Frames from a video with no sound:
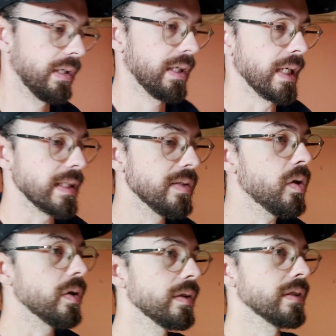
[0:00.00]
It's
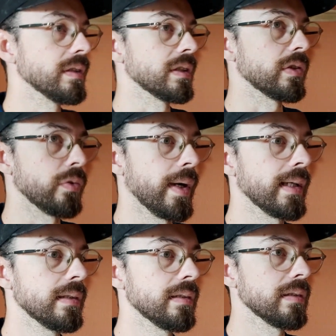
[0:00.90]
not as
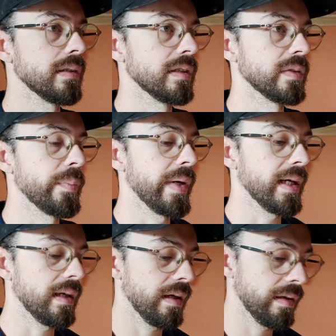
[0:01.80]
grand and as big.